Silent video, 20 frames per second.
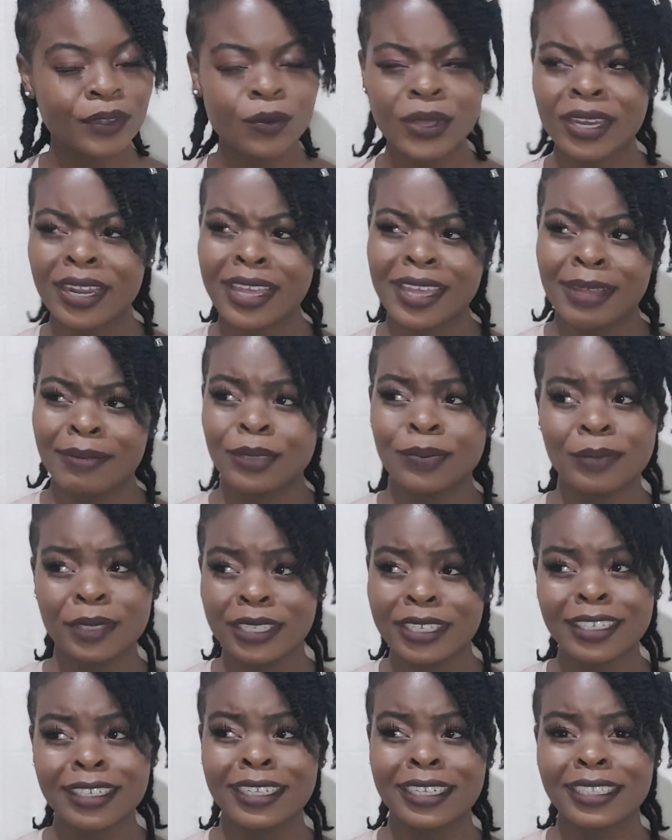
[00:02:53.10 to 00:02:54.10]
wait, I am
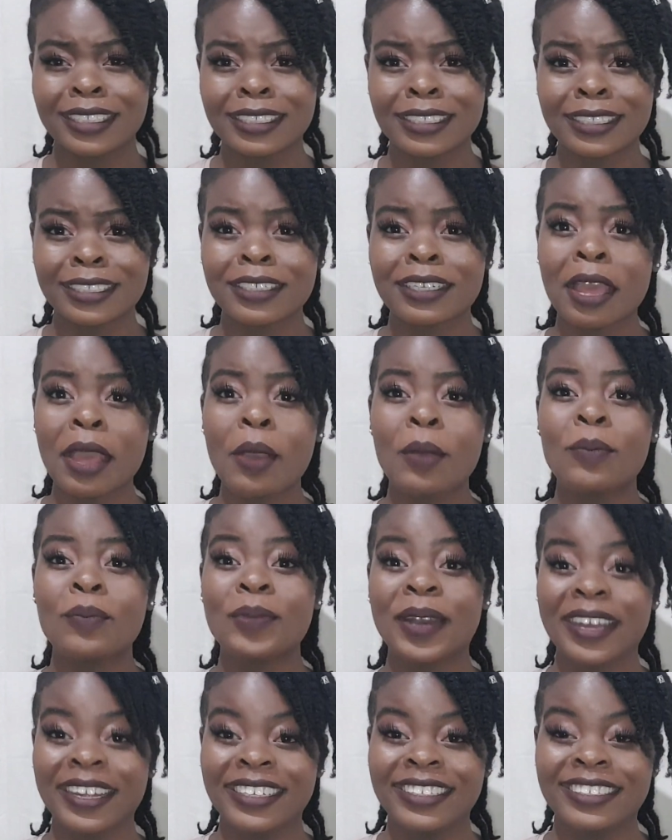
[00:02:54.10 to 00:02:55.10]
speaking against it.
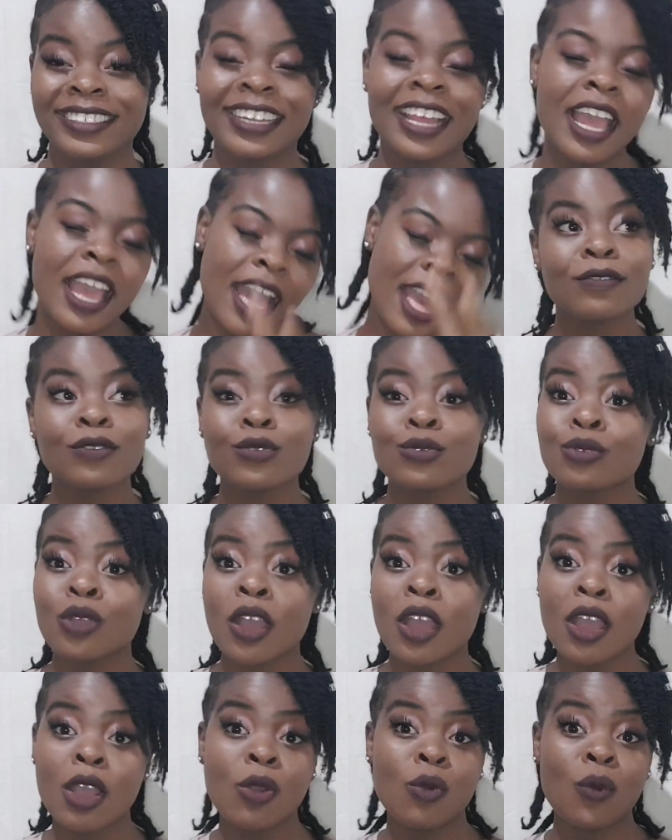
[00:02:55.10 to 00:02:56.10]
But if you
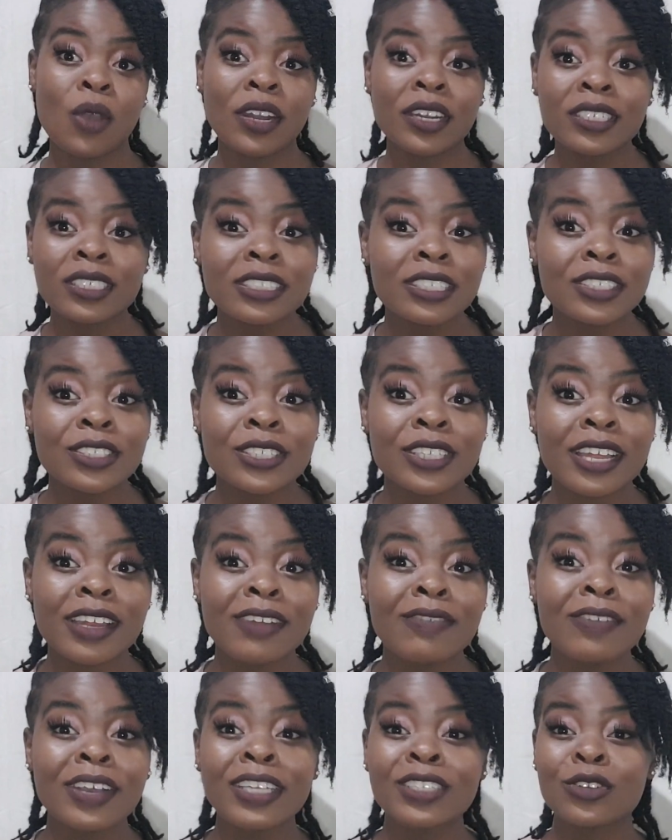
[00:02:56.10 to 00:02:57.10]
want to stick to that
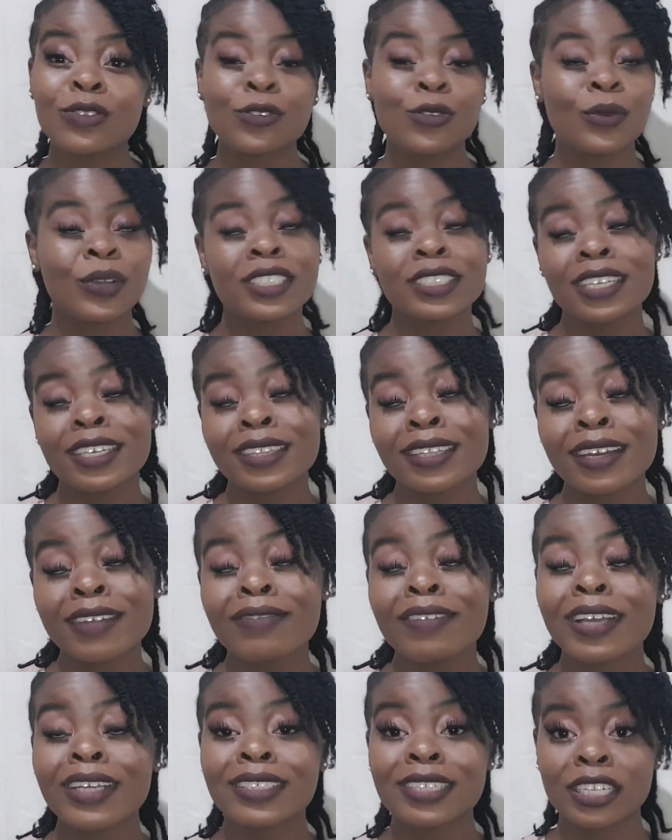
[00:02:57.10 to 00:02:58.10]
advice, or if you want to take that
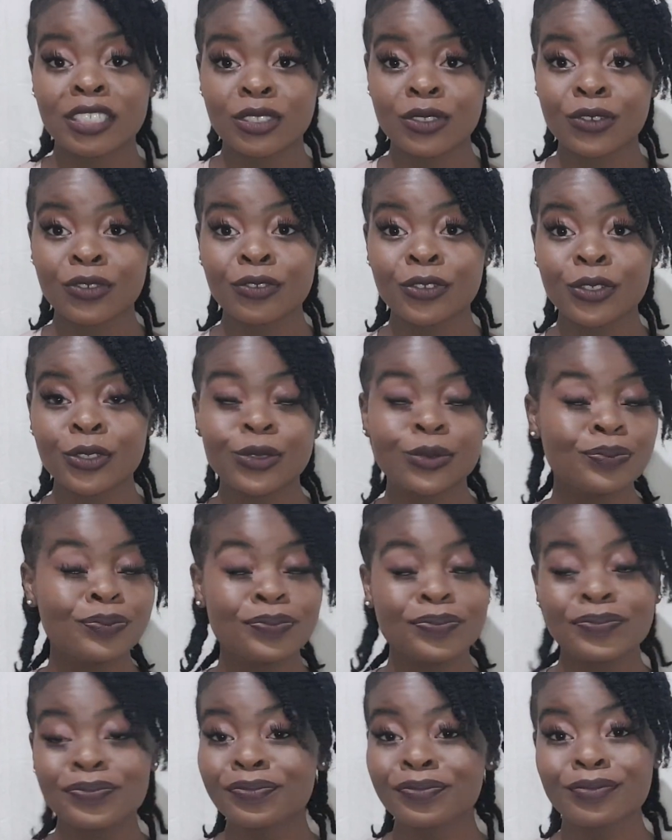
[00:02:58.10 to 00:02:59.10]
advice, that's good for you.
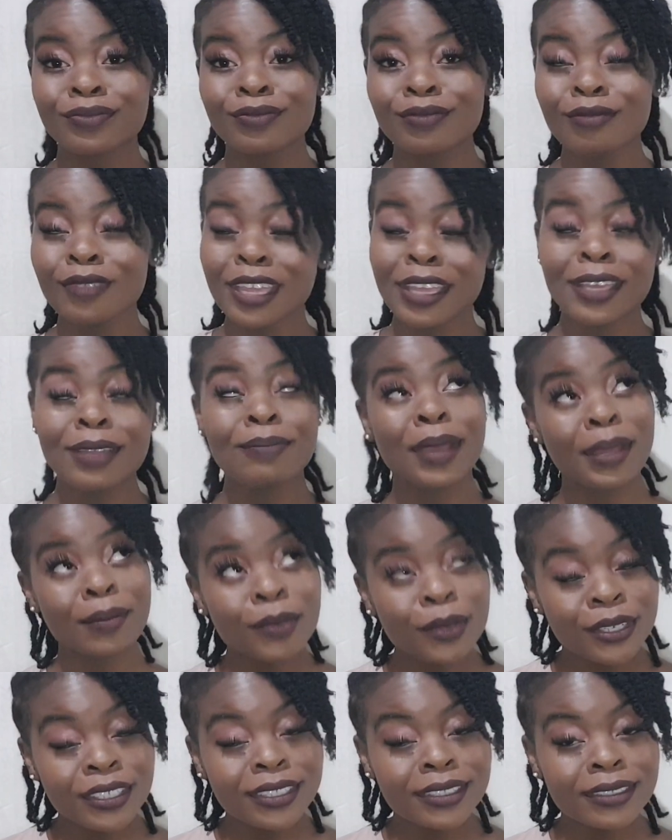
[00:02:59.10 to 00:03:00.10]
In my
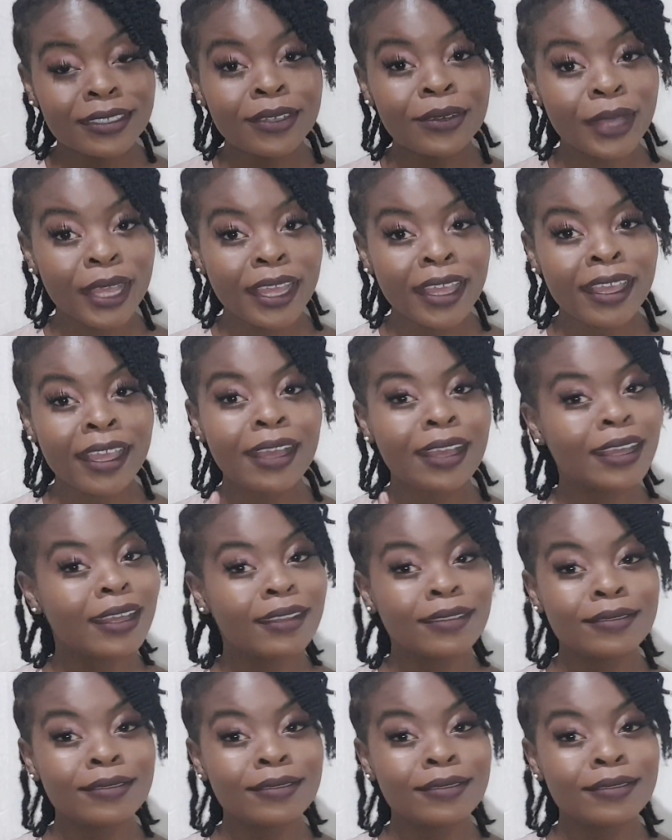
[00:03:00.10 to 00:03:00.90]
books, okay,